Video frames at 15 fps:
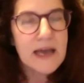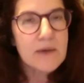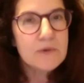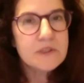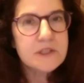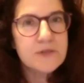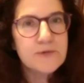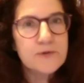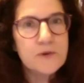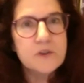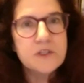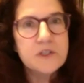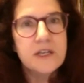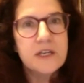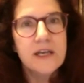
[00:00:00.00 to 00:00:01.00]
was the
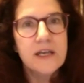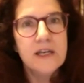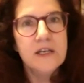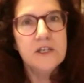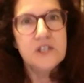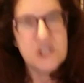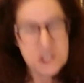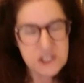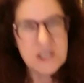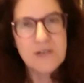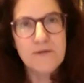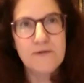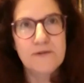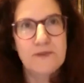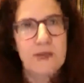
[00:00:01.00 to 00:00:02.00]
first
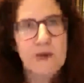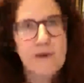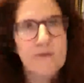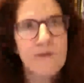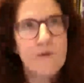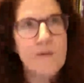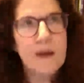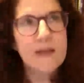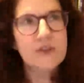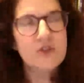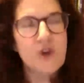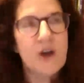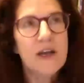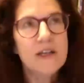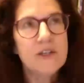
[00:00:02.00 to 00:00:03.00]
shift for my
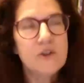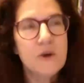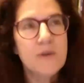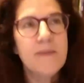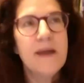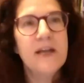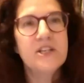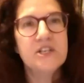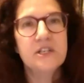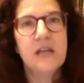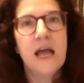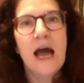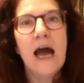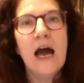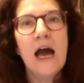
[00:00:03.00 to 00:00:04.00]
trying to
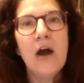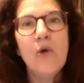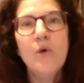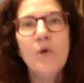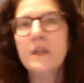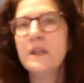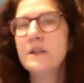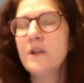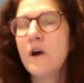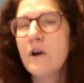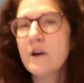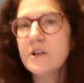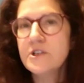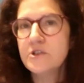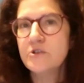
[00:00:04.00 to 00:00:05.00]
imagine, how will a
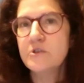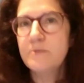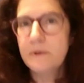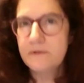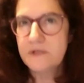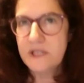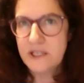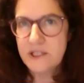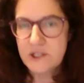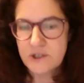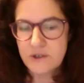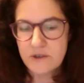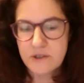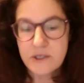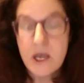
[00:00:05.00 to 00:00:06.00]
large group of
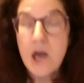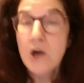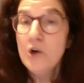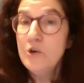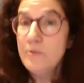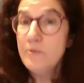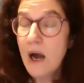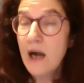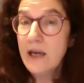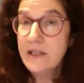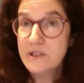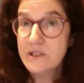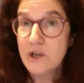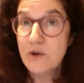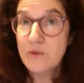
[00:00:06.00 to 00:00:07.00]
teachers whom I
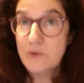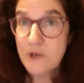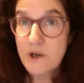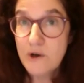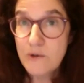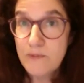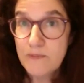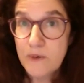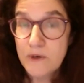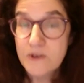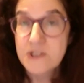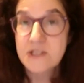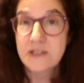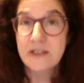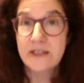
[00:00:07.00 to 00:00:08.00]
don't know
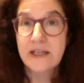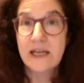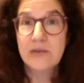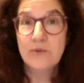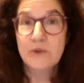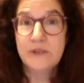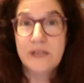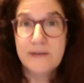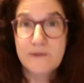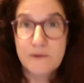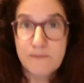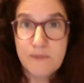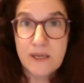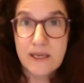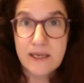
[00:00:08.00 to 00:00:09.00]
personally and will never
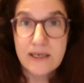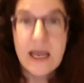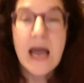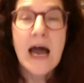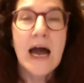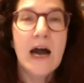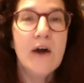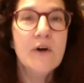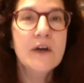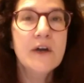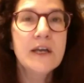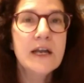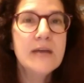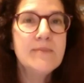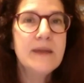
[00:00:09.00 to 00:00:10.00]
meet, how
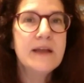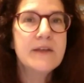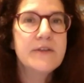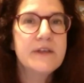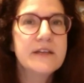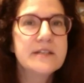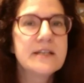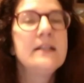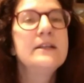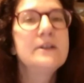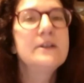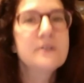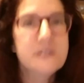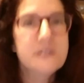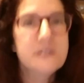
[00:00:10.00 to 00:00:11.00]
can I make things
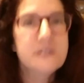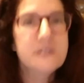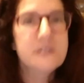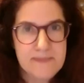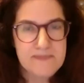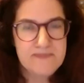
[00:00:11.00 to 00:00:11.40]
clear to them?